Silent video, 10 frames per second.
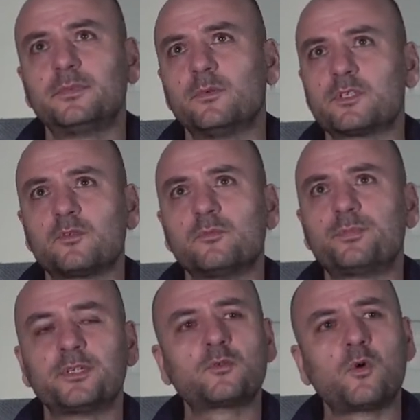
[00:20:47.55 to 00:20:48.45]
what's called
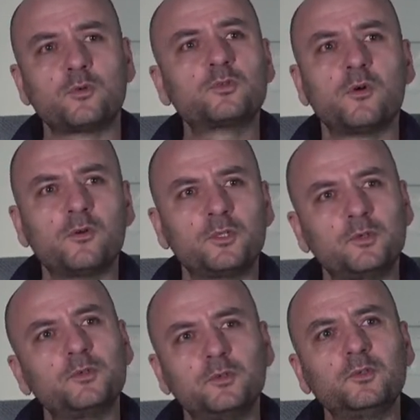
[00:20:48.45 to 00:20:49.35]
pre quo oh, You,
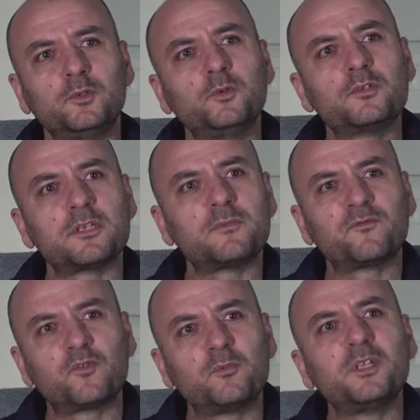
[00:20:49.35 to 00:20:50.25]
you, you do something
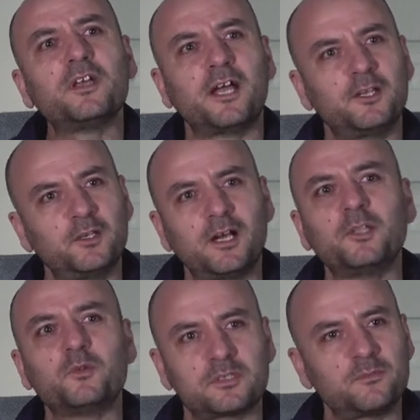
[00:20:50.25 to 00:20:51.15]
for me, I, I
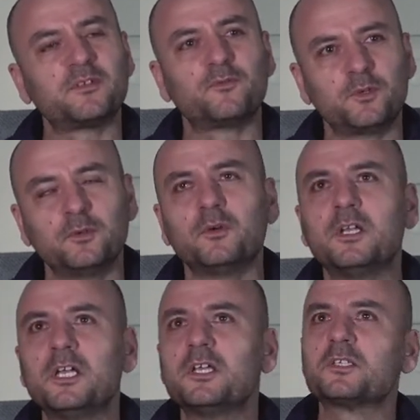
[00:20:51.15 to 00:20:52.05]
do something for you.
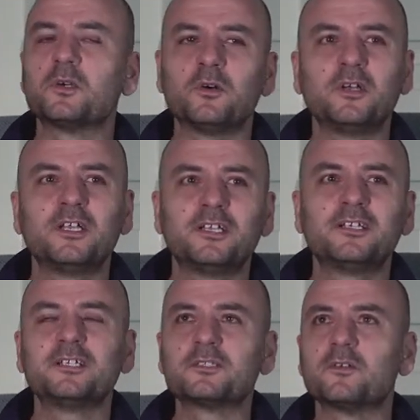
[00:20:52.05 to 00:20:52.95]
So,
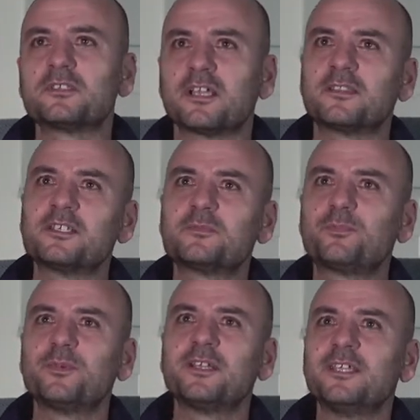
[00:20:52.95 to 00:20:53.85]
so it's like this,
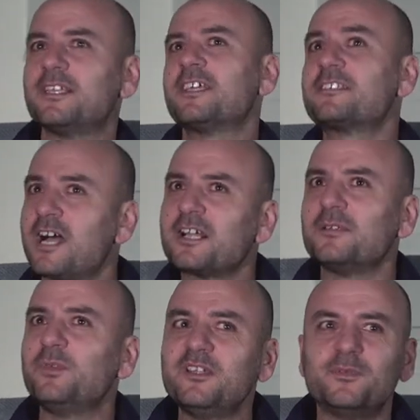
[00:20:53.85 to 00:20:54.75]
exactly,
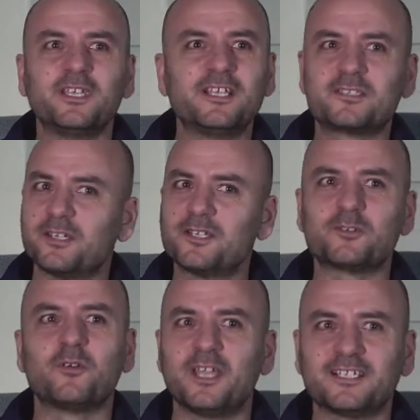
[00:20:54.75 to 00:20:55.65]
believe me, it's, it's
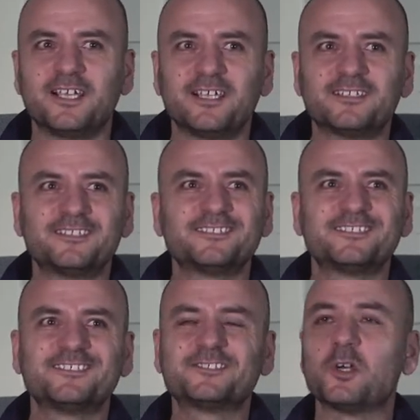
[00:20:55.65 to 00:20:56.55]
all like that.
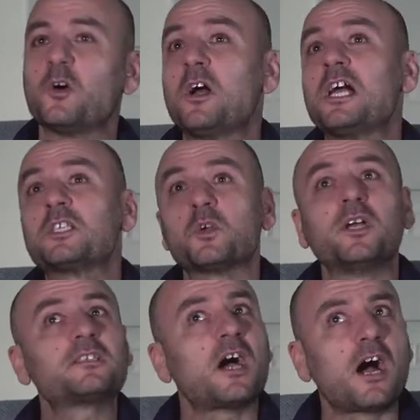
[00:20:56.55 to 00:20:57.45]
So, so
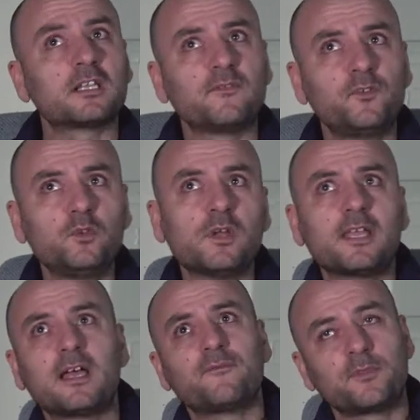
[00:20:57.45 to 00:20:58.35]
it's hard if you not
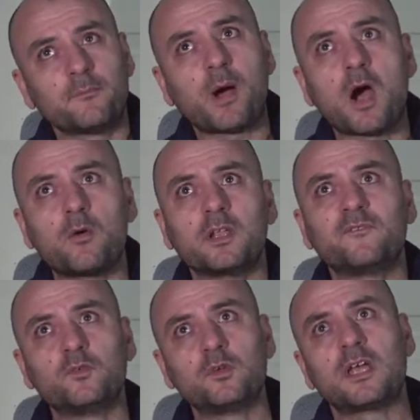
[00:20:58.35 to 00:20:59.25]
have the power,
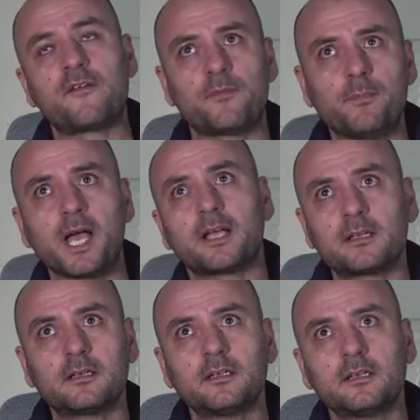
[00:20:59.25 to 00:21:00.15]
if you don't have a back
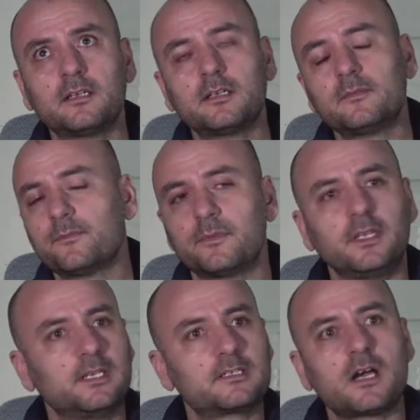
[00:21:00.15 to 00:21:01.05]

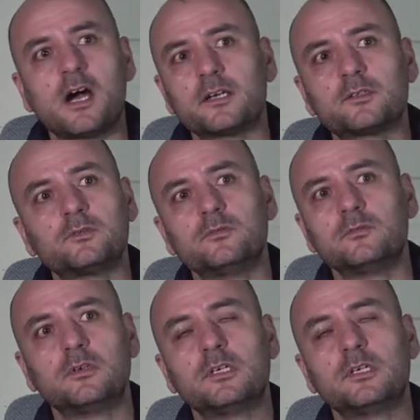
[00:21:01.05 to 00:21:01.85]
then it's hard to,